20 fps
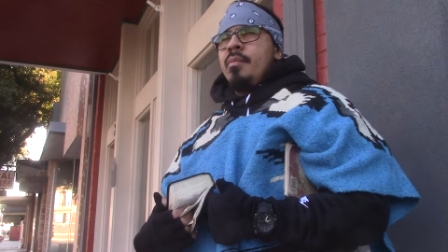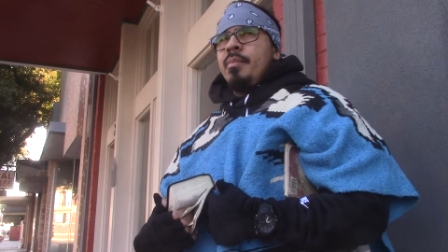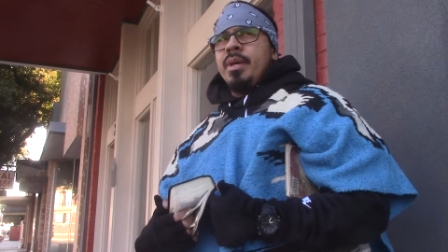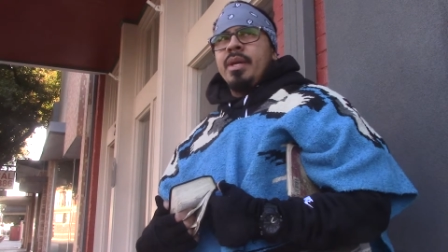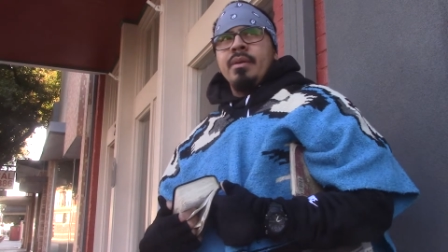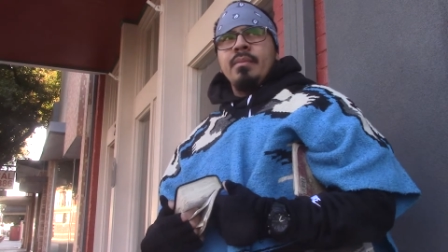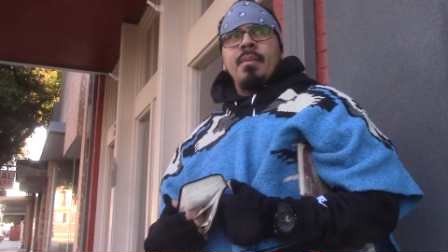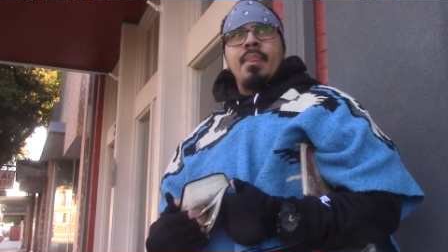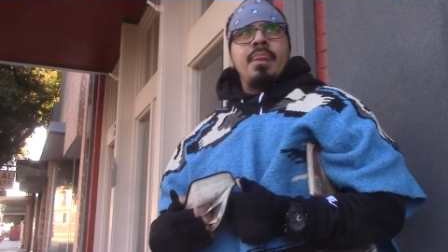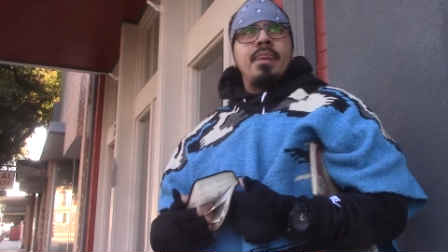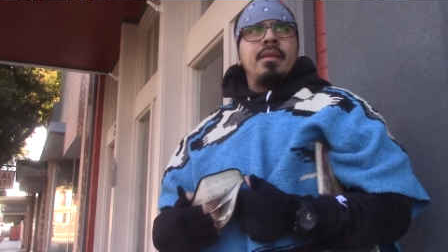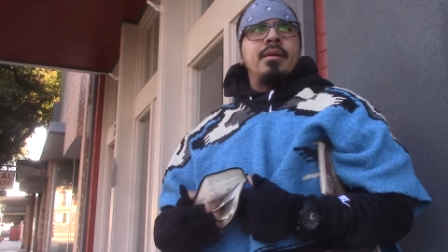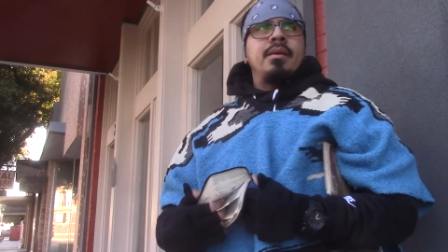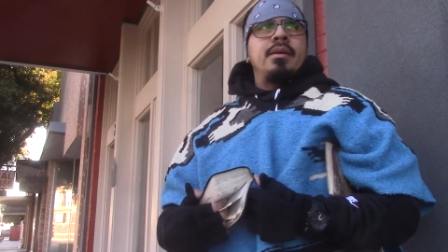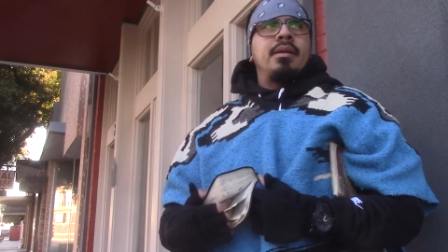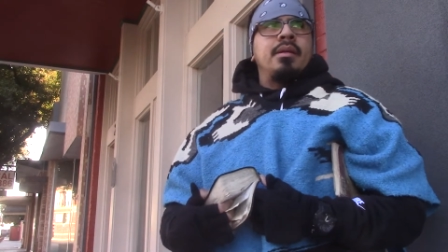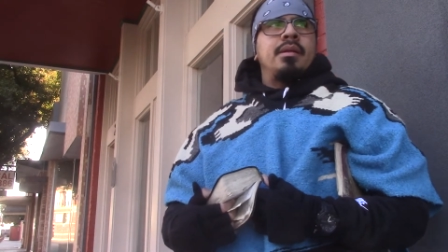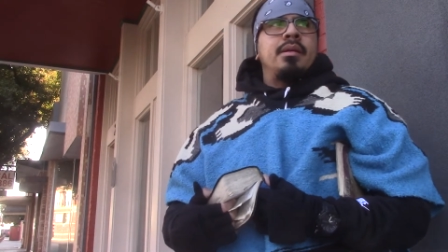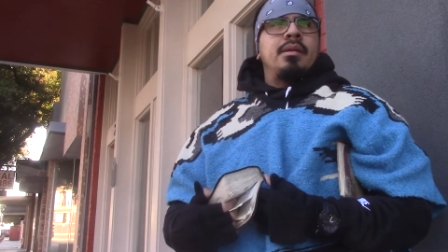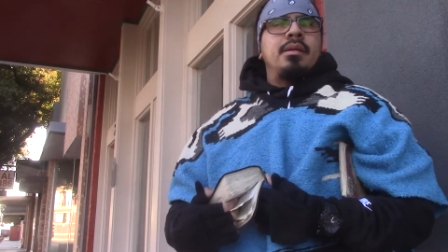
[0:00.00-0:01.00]

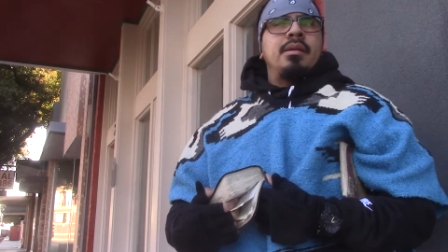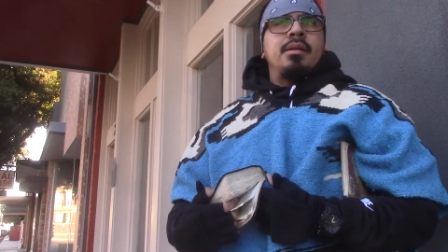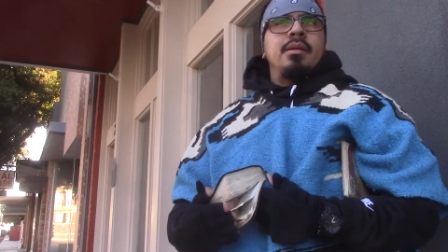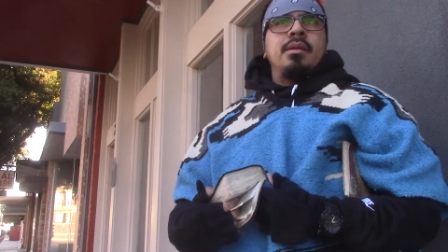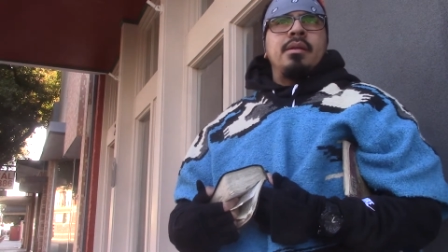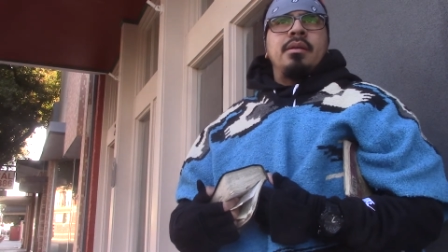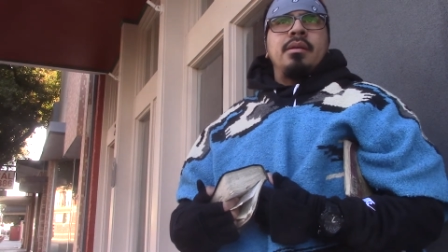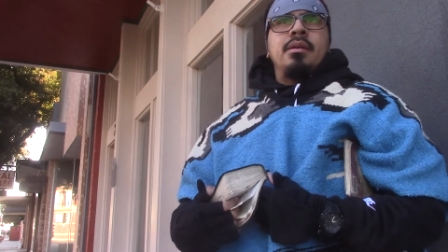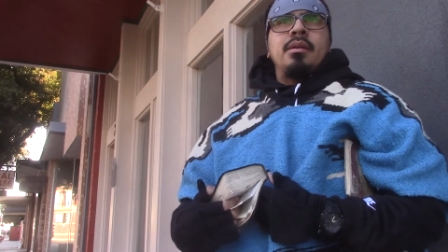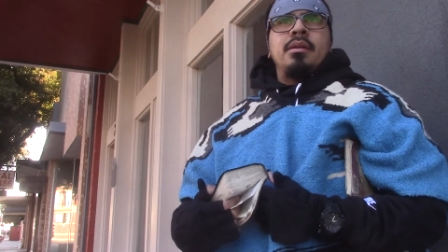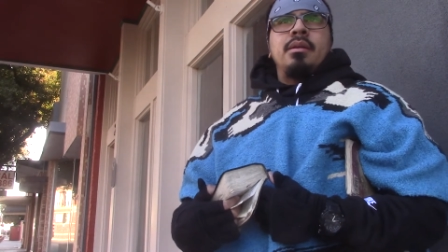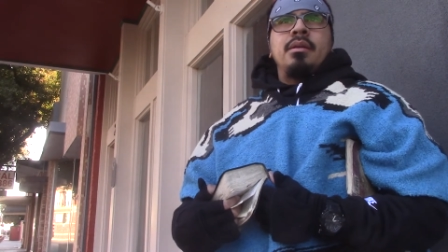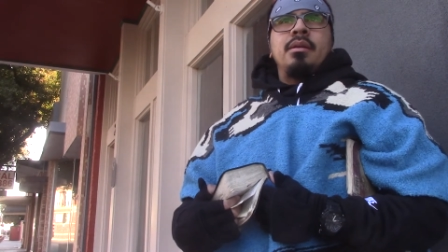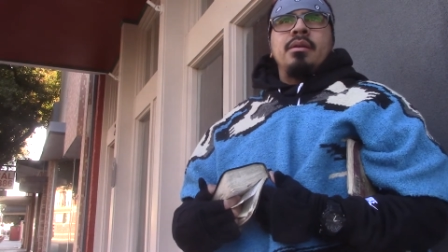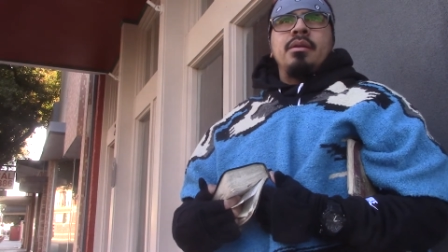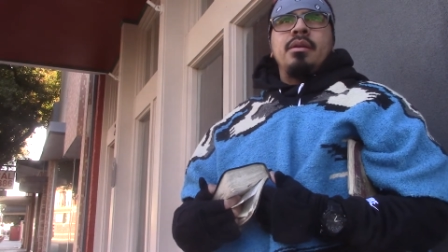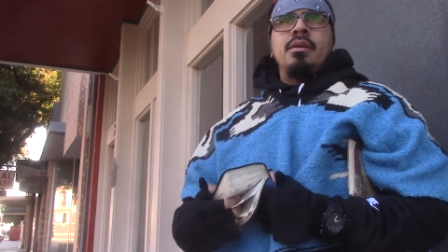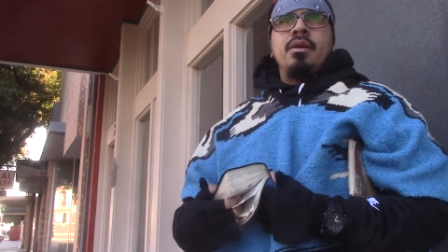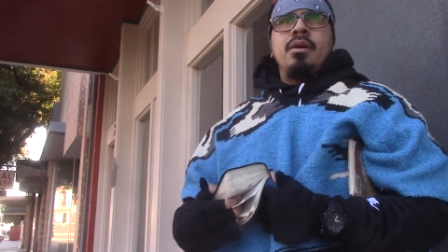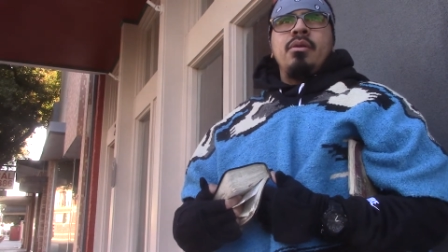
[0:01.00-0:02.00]
man.
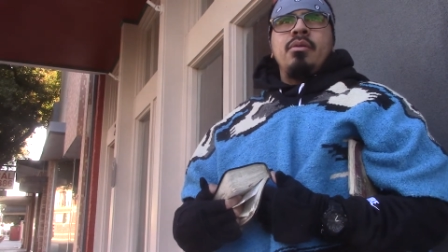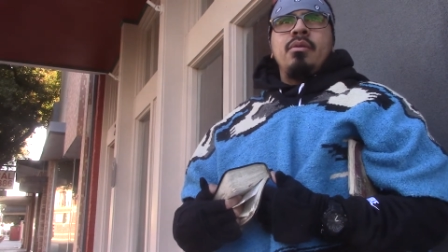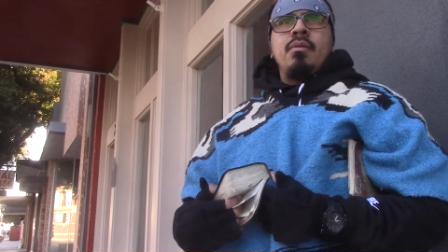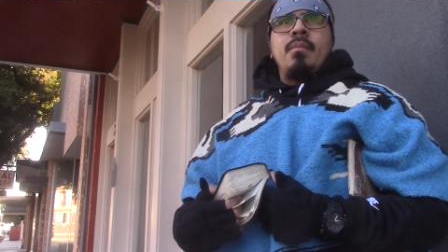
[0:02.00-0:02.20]
You know?